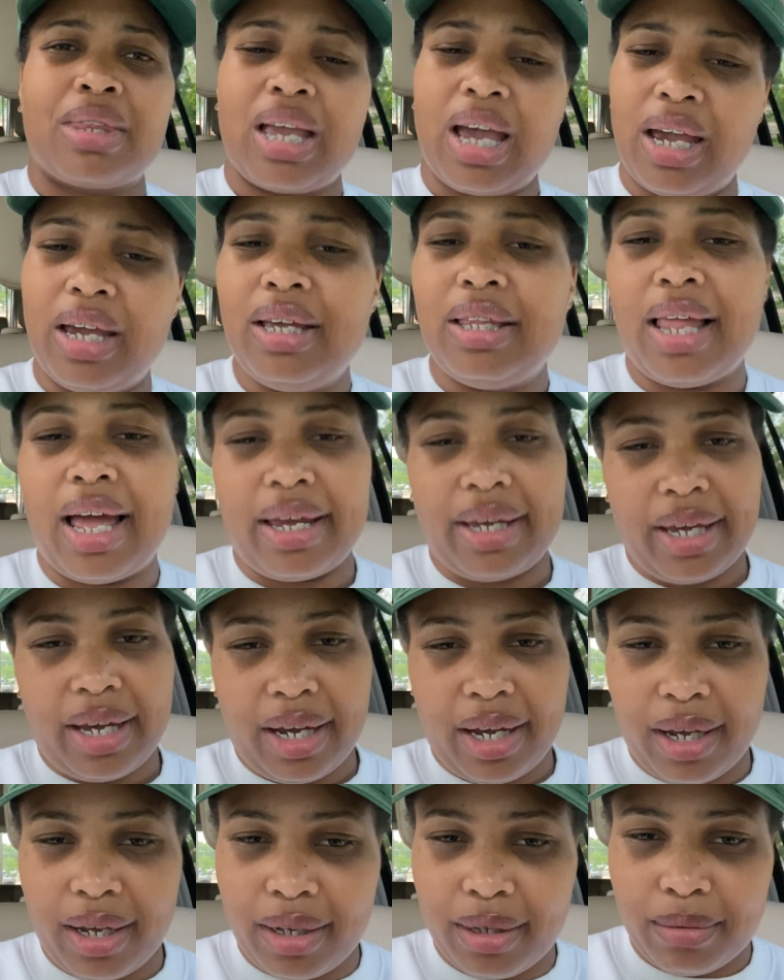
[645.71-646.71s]
And he like,
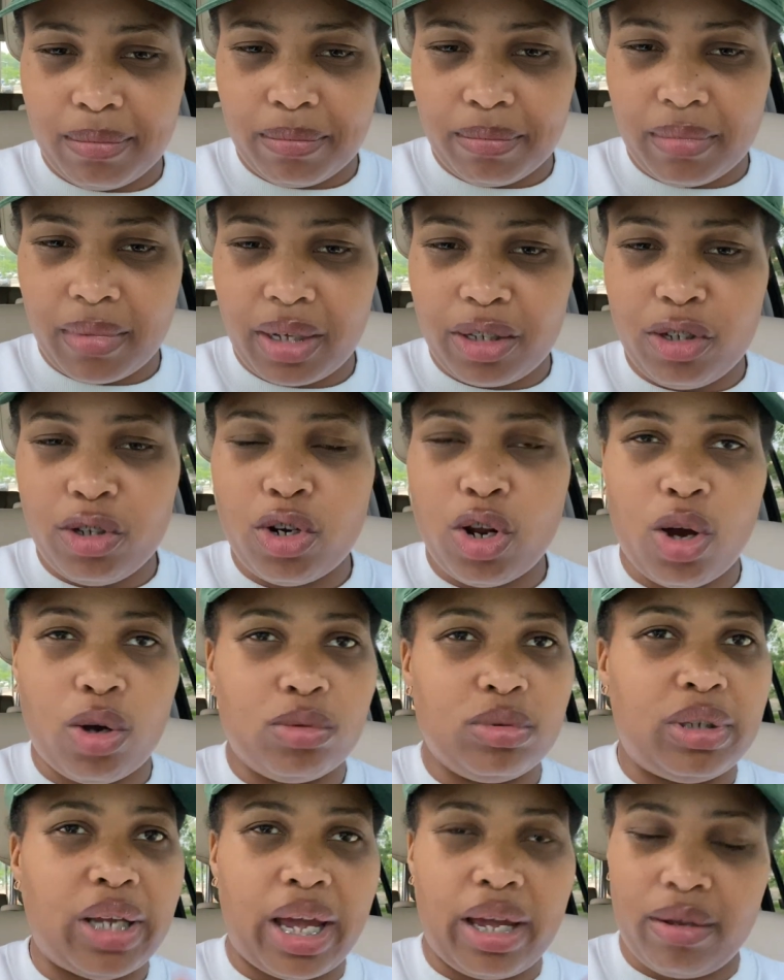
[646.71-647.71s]
yeah, you know,
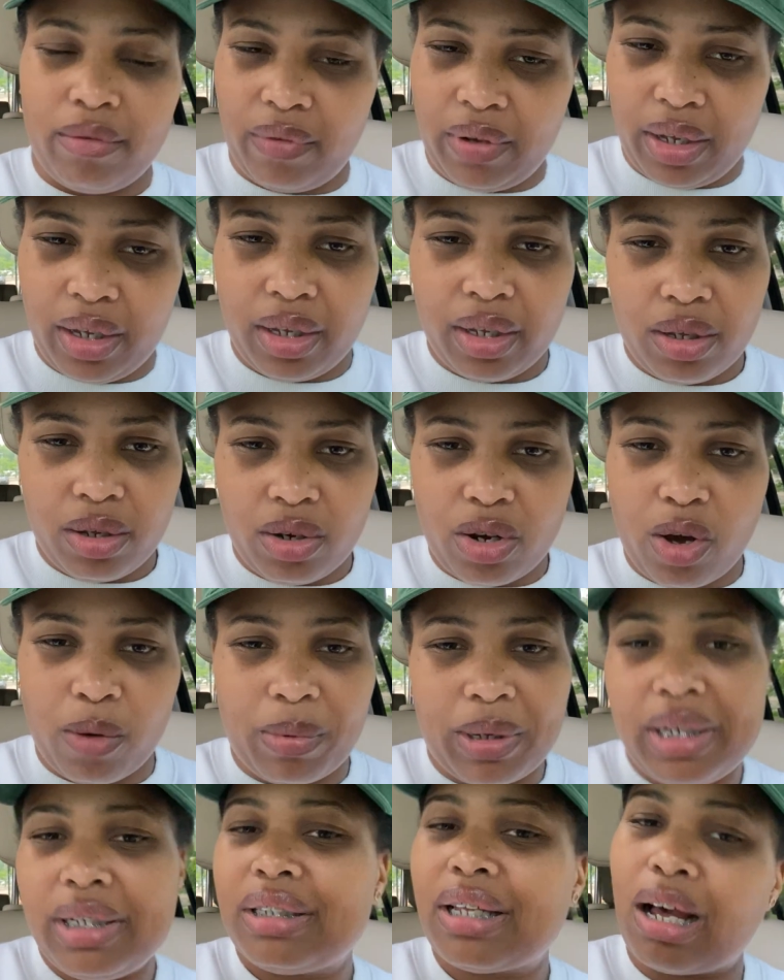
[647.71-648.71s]
David, you know,
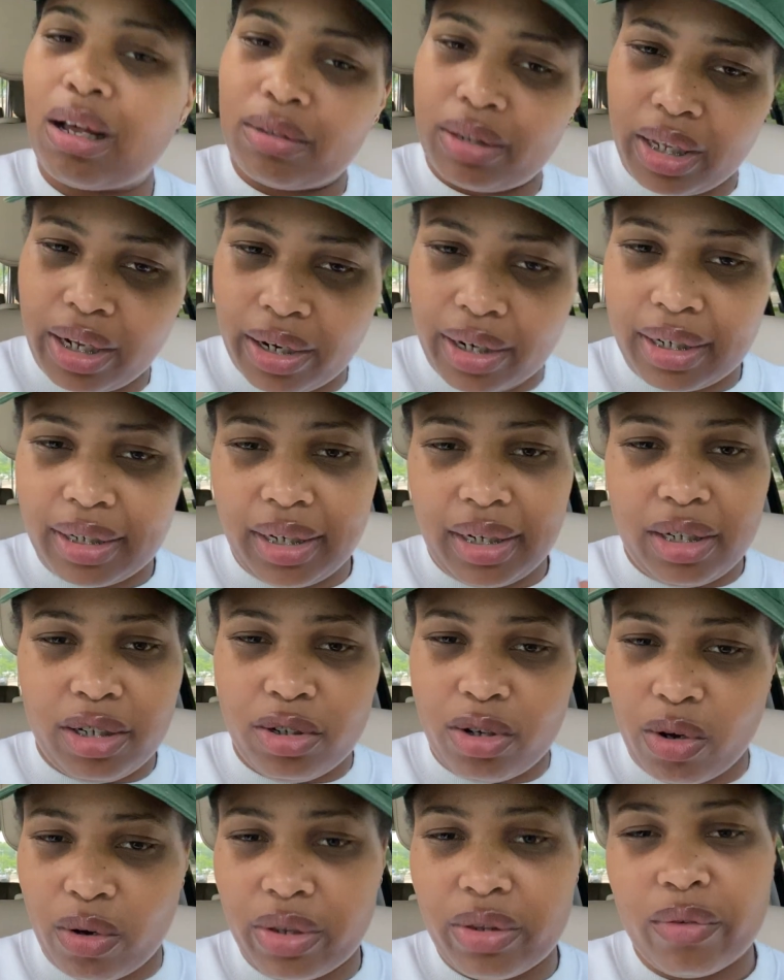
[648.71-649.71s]
but he's out there, you
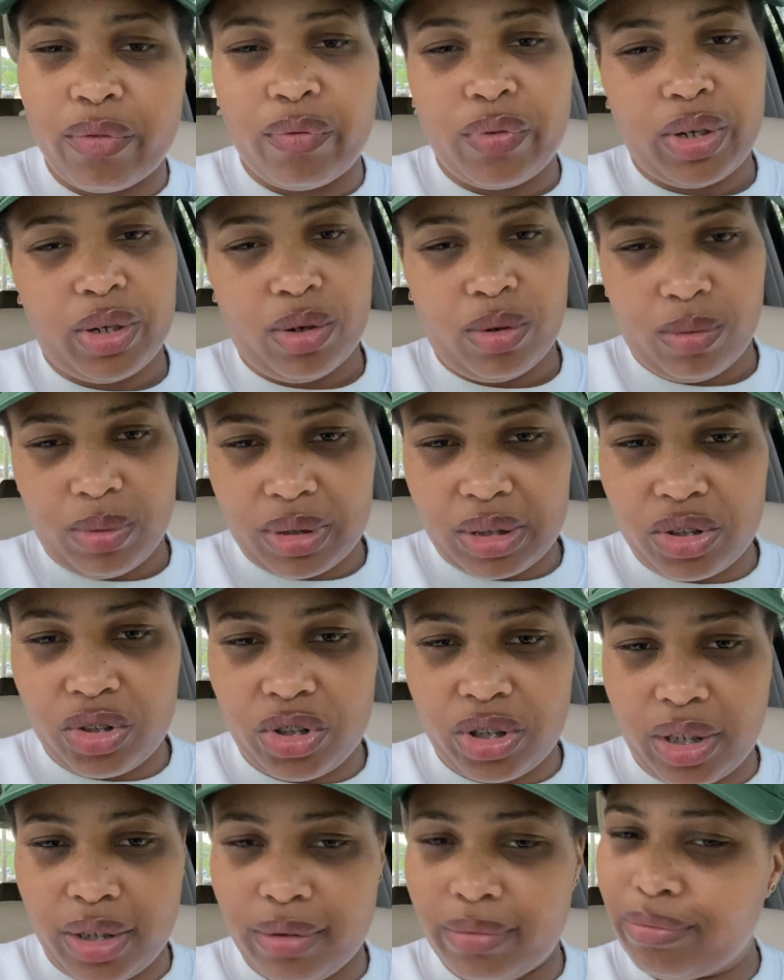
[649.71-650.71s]
know, in the field with the
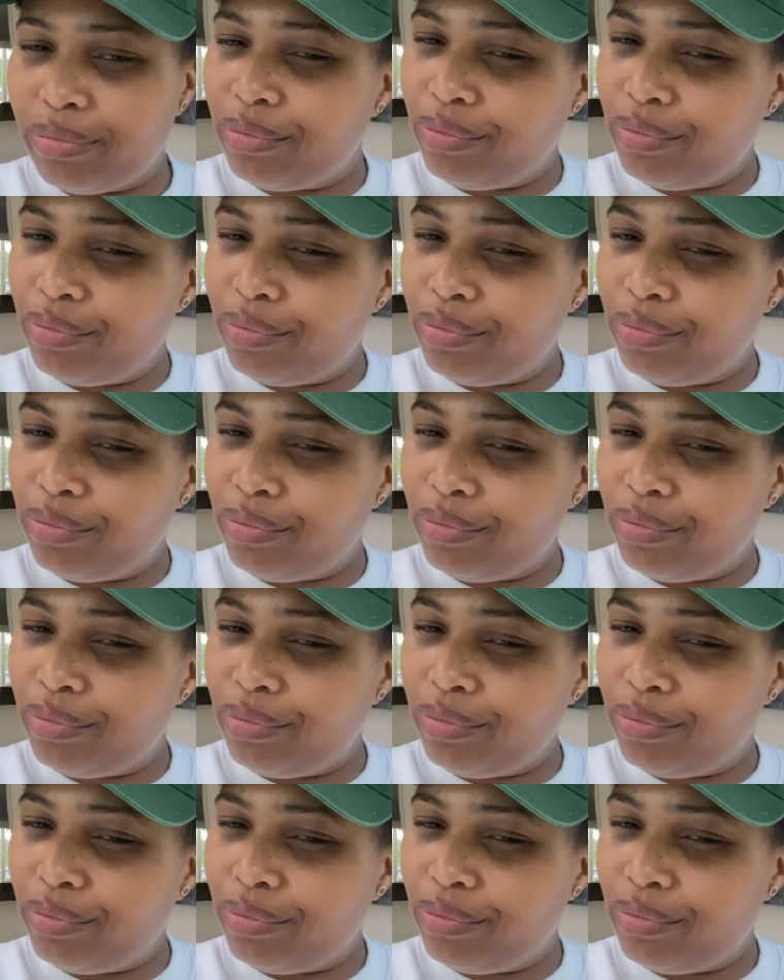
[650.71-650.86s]
sheep.